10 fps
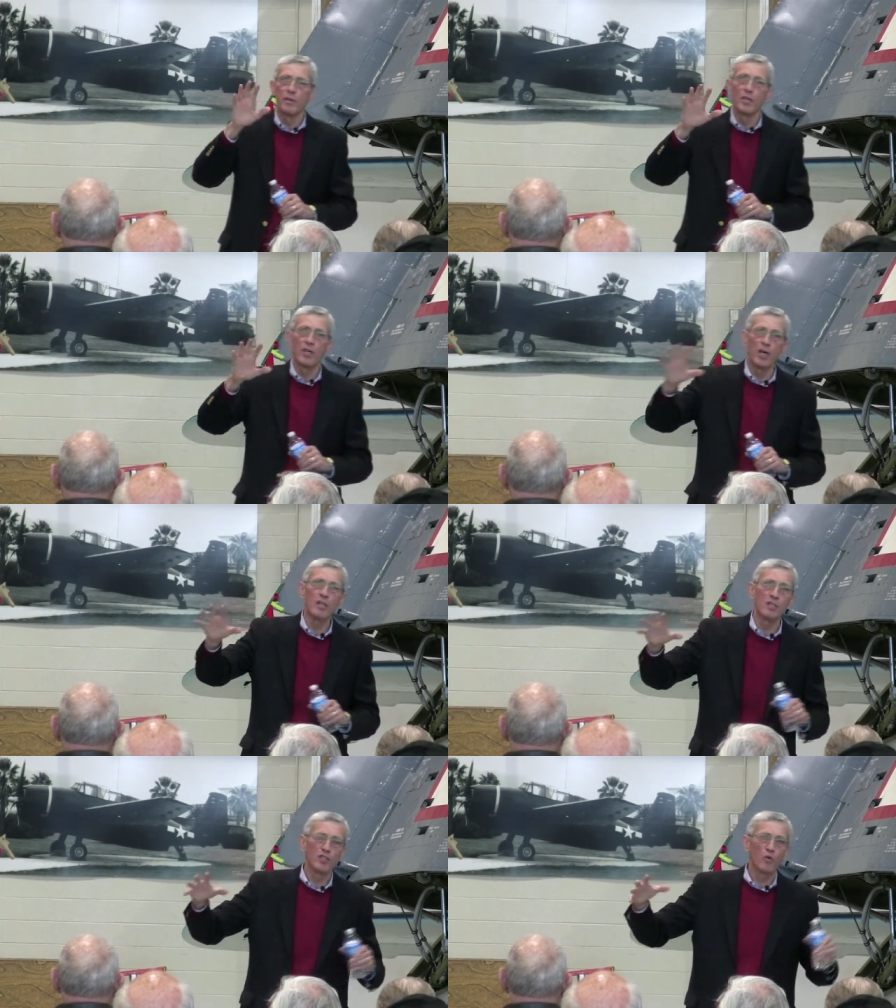The, the
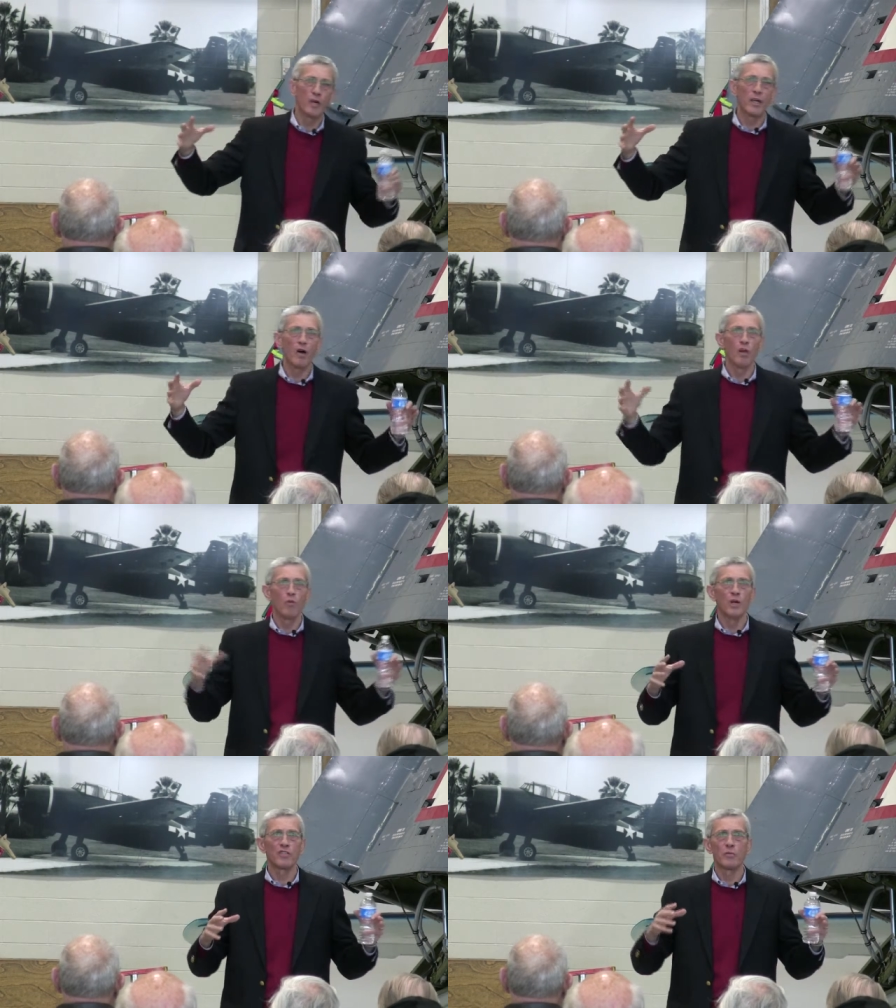guns quit
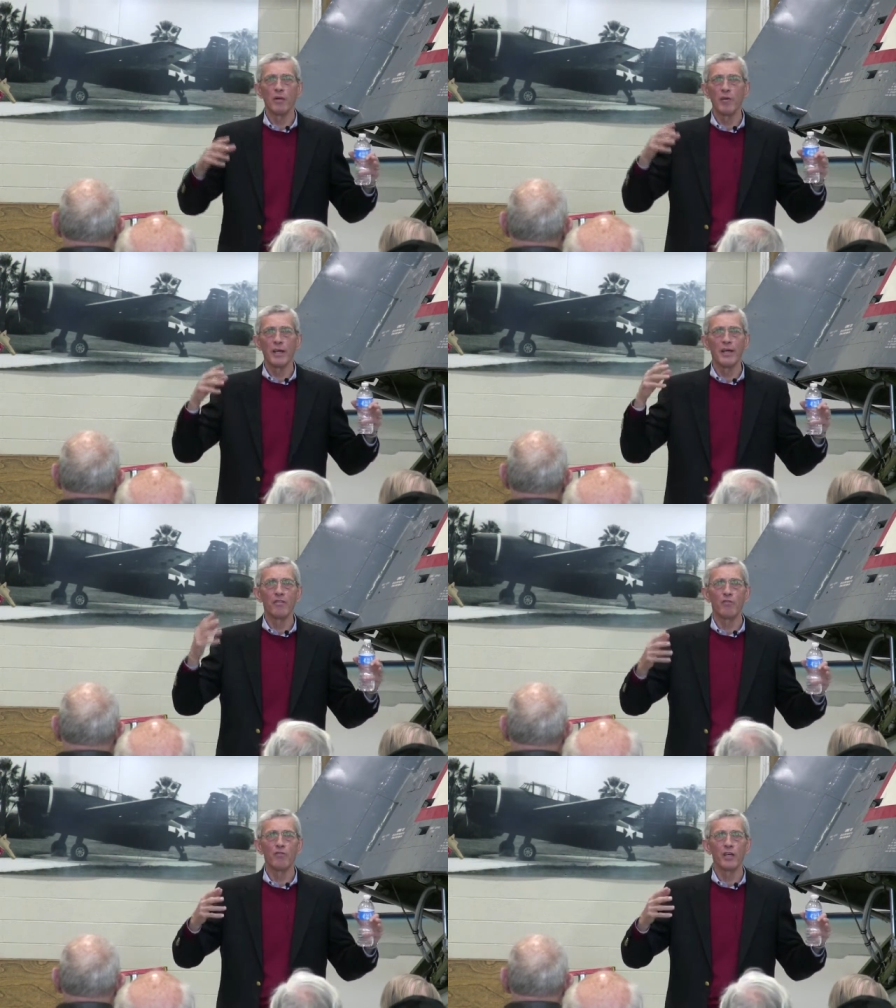all at once. Remember, I
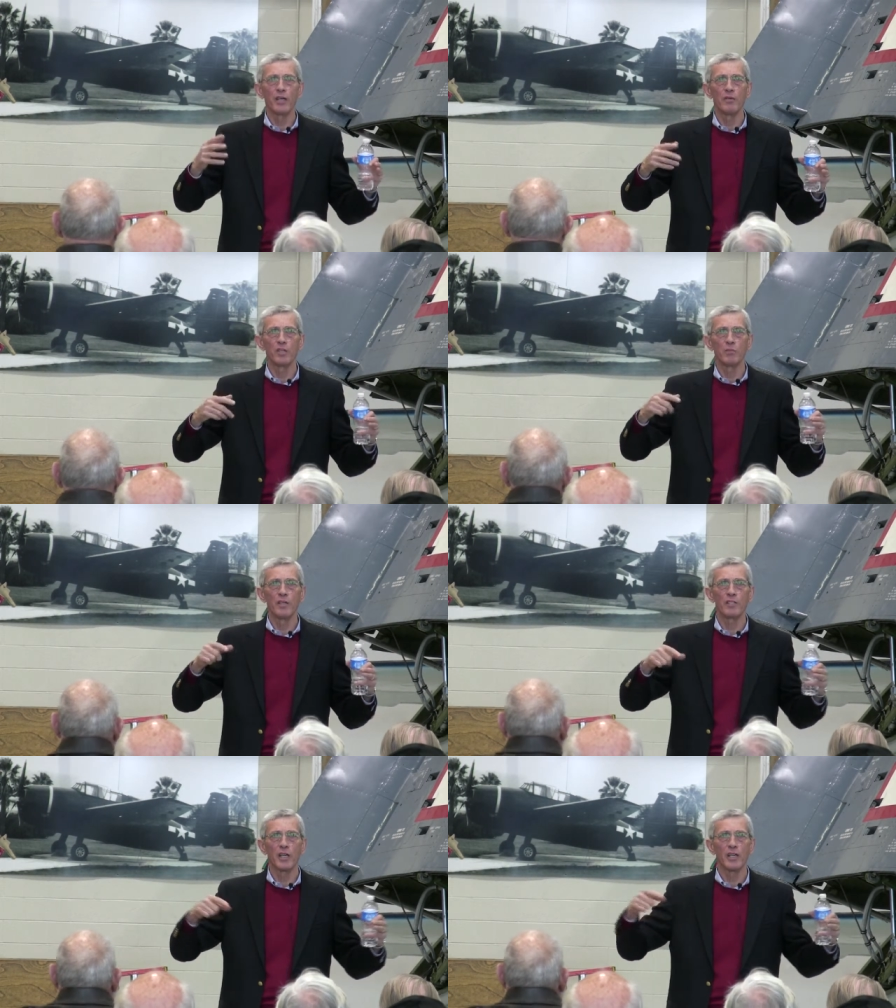had three,
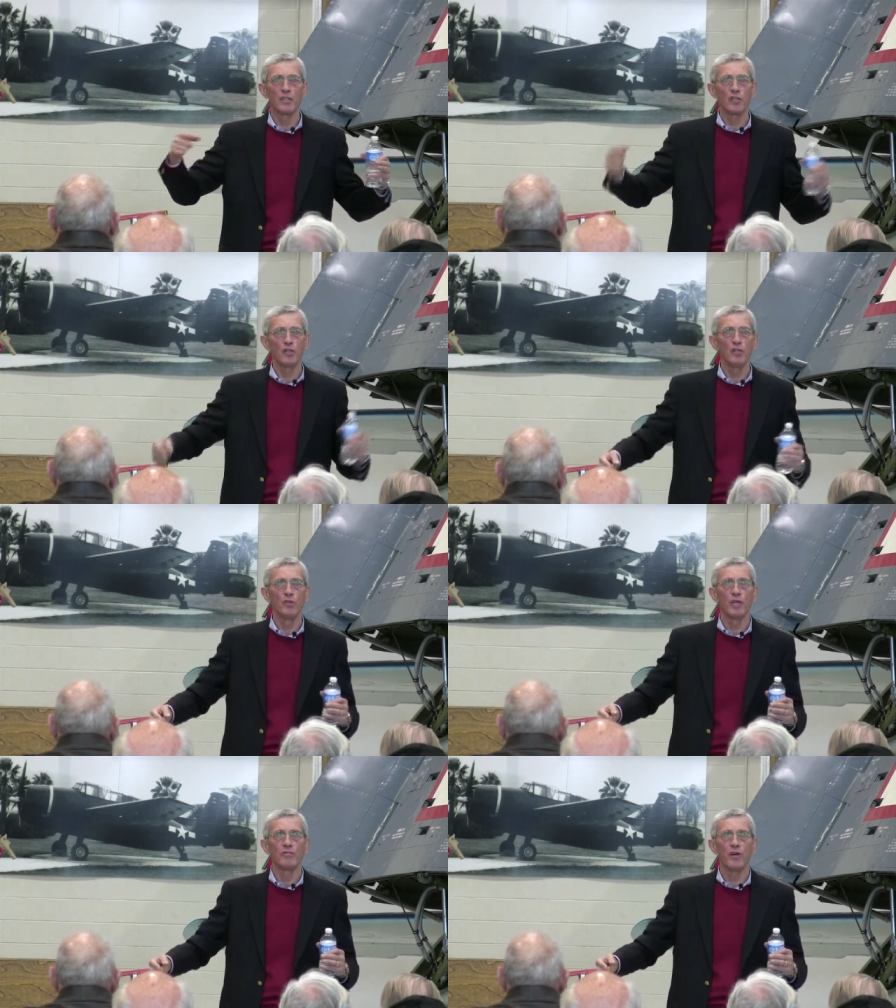which means I had
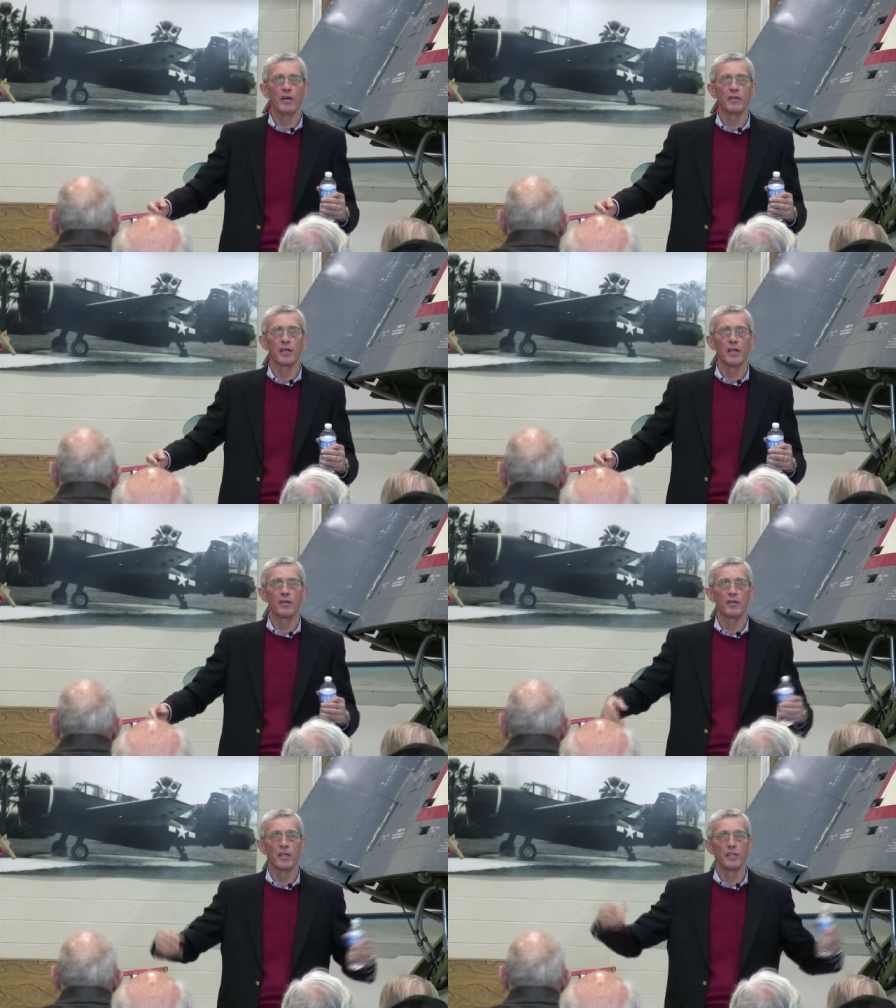two that fired
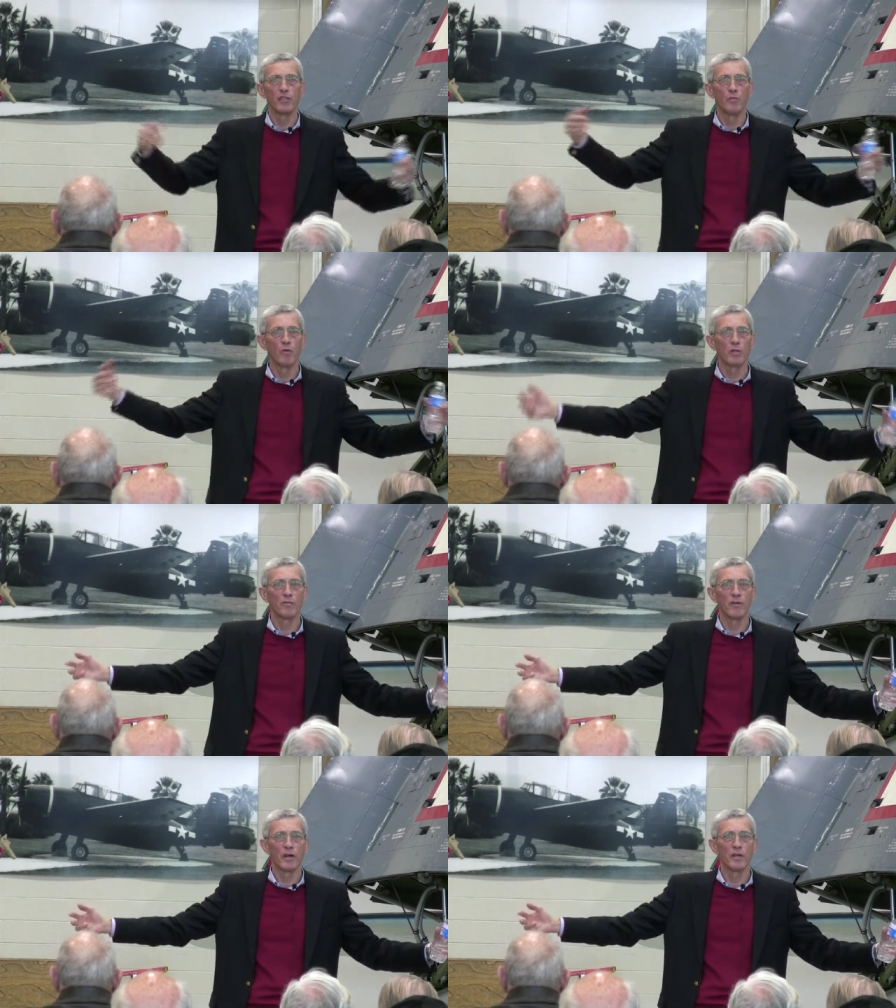together and two more
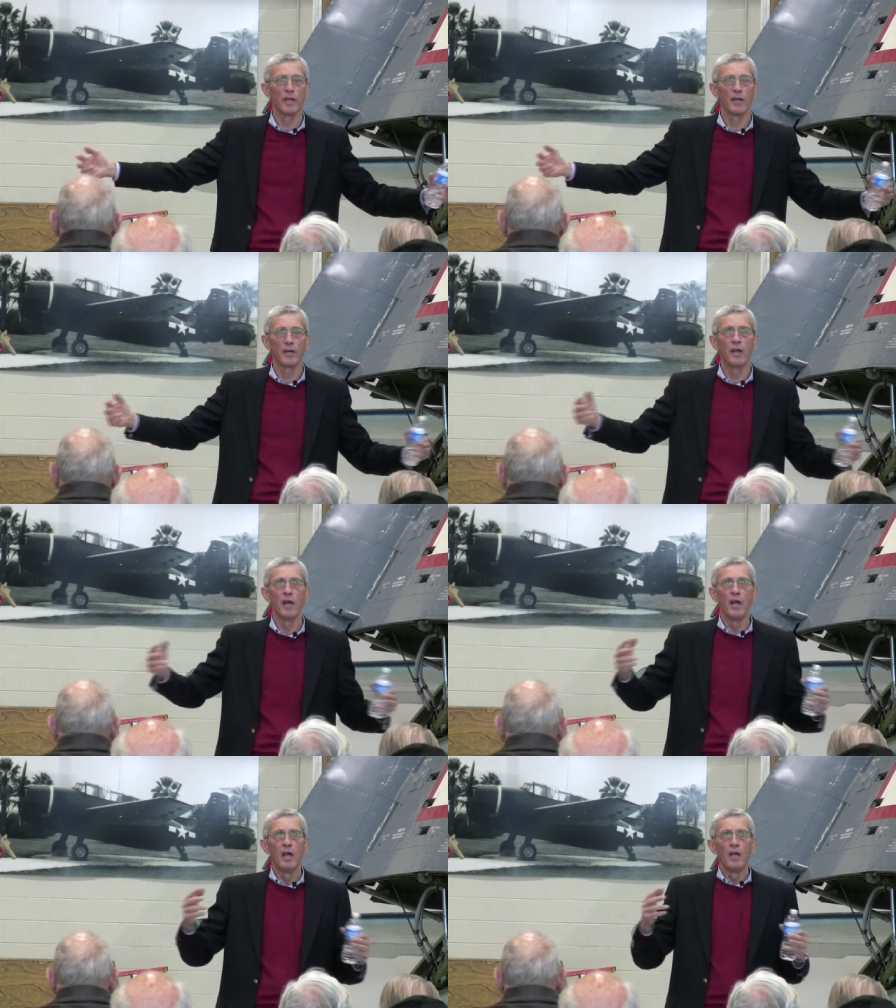that fired together.